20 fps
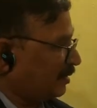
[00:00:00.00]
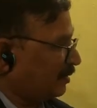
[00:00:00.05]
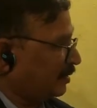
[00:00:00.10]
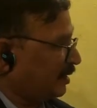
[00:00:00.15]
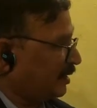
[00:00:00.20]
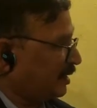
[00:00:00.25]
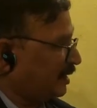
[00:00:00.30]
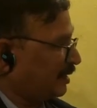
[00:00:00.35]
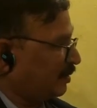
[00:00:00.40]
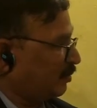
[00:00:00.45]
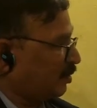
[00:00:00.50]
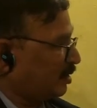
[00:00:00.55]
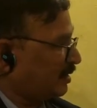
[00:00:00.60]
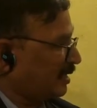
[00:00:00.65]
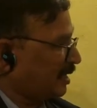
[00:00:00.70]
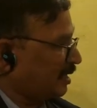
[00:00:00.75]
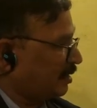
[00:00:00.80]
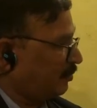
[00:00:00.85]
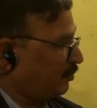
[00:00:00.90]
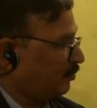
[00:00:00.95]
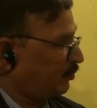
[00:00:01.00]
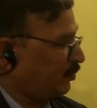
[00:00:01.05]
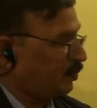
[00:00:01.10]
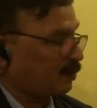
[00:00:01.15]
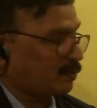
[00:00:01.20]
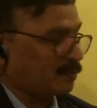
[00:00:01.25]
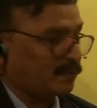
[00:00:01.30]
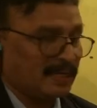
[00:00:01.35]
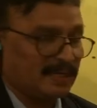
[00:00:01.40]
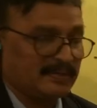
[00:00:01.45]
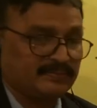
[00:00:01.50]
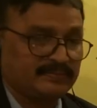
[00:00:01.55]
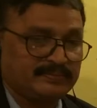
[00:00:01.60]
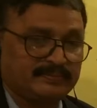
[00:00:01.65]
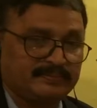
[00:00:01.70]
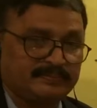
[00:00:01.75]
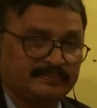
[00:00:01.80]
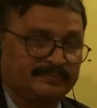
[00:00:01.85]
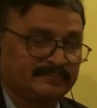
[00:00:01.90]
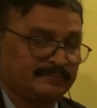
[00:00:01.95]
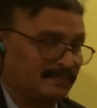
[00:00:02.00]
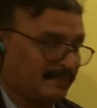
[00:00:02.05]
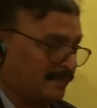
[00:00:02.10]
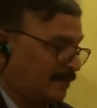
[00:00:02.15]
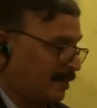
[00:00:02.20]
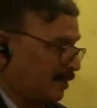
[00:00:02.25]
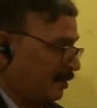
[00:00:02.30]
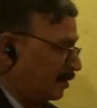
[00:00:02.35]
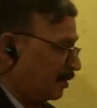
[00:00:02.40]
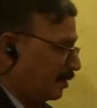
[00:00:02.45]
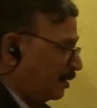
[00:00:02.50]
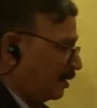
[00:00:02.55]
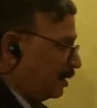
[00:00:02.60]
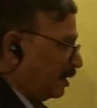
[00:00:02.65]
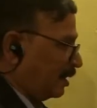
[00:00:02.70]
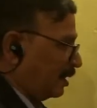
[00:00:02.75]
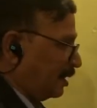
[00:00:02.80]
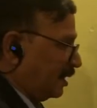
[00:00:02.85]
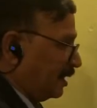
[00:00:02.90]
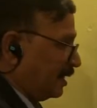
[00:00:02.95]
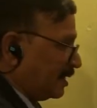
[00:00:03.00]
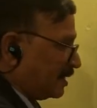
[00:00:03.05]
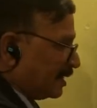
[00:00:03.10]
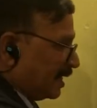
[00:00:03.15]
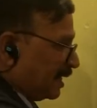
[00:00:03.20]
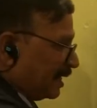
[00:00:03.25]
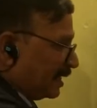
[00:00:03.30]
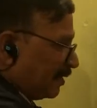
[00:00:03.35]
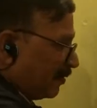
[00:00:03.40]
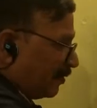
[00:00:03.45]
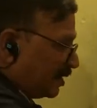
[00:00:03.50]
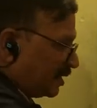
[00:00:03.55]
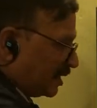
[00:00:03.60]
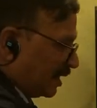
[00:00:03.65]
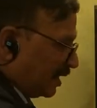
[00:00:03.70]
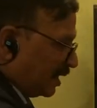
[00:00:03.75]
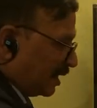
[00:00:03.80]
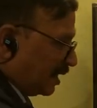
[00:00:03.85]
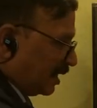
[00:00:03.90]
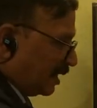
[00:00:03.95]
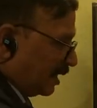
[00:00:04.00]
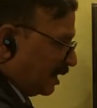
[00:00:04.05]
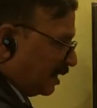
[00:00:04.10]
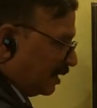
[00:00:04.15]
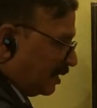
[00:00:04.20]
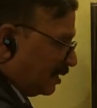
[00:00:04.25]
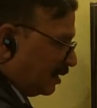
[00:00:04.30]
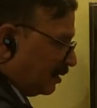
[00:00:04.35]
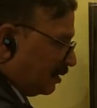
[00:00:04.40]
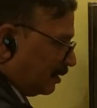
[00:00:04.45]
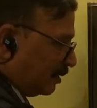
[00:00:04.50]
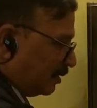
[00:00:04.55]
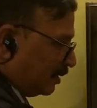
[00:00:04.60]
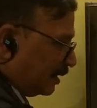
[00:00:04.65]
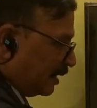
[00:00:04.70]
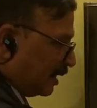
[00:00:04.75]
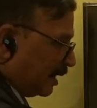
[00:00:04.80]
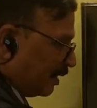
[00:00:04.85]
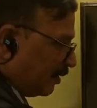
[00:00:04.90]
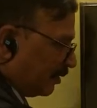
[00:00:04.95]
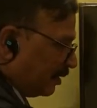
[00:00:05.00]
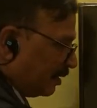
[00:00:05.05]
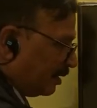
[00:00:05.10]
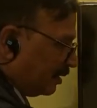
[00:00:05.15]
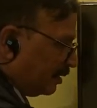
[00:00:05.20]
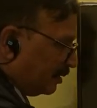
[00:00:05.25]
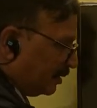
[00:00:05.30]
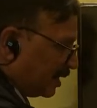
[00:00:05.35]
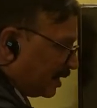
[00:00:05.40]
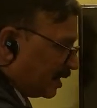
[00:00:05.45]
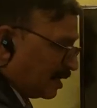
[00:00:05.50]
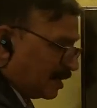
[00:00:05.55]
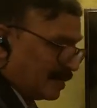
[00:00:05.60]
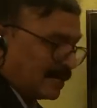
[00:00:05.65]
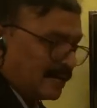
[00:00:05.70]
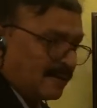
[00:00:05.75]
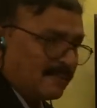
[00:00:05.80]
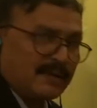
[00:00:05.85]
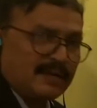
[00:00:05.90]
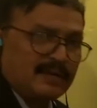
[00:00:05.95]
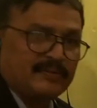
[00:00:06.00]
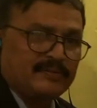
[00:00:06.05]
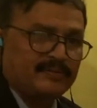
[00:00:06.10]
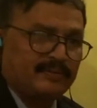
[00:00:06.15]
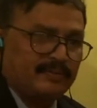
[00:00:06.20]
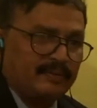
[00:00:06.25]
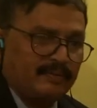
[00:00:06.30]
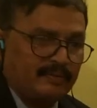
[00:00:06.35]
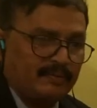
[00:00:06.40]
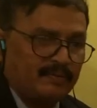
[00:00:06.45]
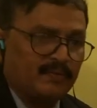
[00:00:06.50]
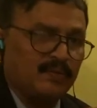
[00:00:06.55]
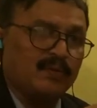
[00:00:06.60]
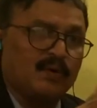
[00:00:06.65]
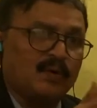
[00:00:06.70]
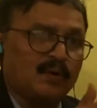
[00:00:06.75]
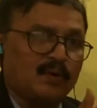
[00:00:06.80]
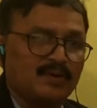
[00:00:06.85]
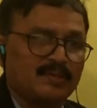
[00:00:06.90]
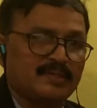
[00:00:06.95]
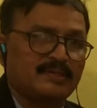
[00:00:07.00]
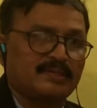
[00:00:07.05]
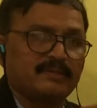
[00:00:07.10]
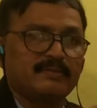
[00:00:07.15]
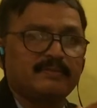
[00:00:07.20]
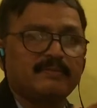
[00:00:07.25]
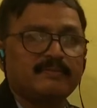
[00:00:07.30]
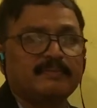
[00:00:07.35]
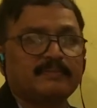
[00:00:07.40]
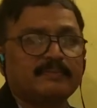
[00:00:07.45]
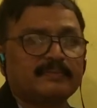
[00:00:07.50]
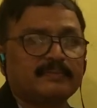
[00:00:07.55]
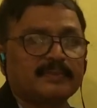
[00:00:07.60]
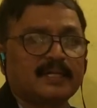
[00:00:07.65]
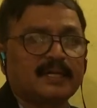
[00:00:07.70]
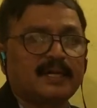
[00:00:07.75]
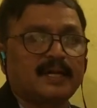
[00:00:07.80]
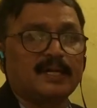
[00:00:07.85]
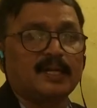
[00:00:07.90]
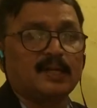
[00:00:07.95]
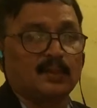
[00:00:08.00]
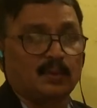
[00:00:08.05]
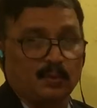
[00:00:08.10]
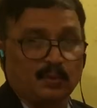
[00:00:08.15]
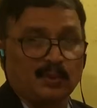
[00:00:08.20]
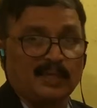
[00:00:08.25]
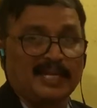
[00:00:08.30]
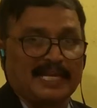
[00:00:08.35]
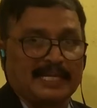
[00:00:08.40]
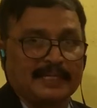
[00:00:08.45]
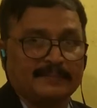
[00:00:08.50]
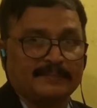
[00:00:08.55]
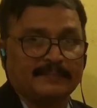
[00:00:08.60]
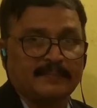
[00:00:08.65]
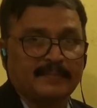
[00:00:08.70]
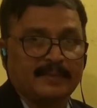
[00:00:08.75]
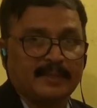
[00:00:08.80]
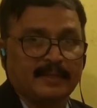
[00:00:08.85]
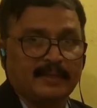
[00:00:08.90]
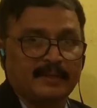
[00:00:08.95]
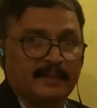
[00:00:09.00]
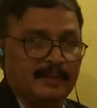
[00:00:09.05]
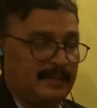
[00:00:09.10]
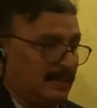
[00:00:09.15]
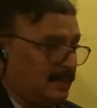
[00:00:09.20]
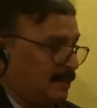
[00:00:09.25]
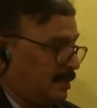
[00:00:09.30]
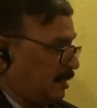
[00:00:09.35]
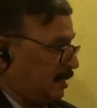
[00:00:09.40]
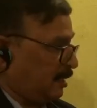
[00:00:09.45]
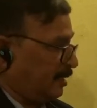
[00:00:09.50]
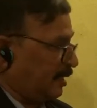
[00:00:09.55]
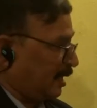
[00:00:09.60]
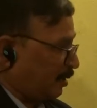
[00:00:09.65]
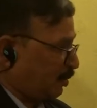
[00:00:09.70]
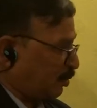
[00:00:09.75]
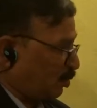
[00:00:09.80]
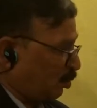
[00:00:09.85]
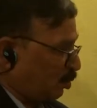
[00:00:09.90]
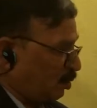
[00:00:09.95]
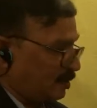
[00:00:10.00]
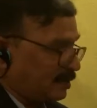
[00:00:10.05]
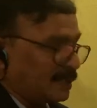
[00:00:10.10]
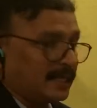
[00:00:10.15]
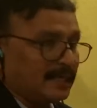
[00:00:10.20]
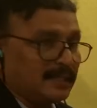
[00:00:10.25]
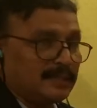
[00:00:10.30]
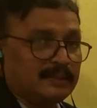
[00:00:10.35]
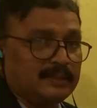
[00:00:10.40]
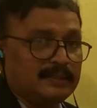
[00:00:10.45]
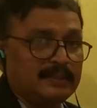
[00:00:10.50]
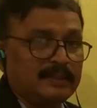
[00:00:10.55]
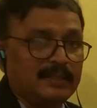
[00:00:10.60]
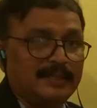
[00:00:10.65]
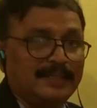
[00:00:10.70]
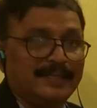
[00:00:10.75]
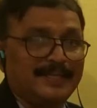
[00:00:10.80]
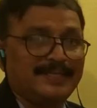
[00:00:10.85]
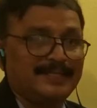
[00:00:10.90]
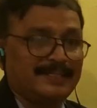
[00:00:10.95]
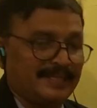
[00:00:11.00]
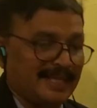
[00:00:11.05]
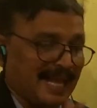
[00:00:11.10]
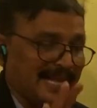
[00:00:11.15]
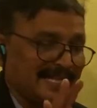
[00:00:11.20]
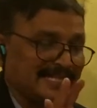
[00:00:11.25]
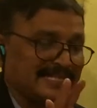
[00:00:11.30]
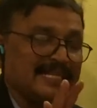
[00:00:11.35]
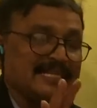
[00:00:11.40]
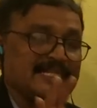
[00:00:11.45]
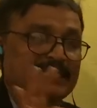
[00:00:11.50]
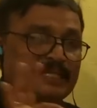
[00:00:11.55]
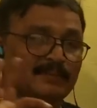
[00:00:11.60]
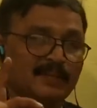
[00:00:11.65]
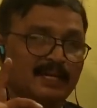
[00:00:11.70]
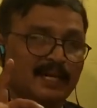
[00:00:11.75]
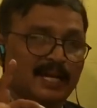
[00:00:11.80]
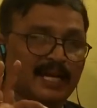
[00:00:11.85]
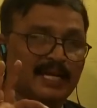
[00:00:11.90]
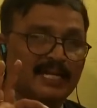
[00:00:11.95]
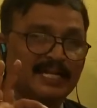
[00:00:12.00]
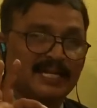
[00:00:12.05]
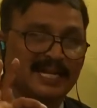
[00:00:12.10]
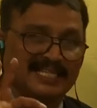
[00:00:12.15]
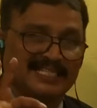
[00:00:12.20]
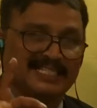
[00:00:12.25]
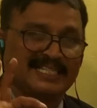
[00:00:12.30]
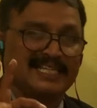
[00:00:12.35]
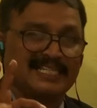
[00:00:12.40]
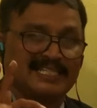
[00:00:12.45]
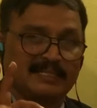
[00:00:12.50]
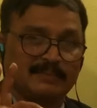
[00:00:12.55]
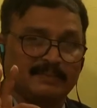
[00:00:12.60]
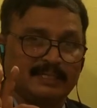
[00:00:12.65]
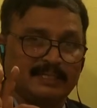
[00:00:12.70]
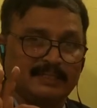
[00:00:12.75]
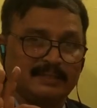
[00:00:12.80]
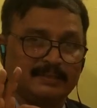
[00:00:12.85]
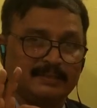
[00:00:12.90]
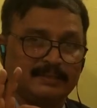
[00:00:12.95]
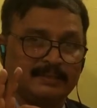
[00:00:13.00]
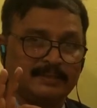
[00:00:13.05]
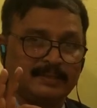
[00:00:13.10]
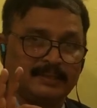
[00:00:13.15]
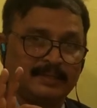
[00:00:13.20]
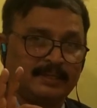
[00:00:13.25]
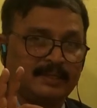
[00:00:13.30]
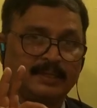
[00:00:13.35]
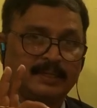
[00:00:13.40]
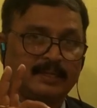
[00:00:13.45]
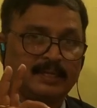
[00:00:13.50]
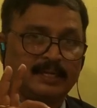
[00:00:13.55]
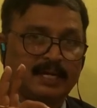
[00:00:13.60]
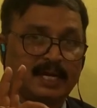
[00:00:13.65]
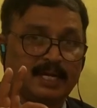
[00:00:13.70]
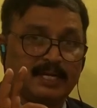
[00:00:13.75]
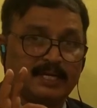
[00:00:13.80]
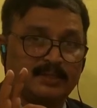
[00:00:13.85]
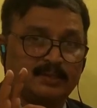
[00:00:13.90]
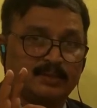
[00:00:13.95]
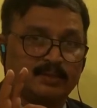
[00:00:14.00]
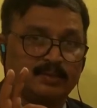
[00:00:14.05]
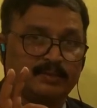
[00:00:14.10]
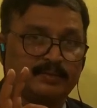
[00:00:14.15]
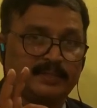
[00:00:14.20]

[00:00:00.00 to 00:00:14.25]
This is the original photograph. Inside the vagina, there are number of folds called rugae. That shows that it is extensible, highly extensible. Understood?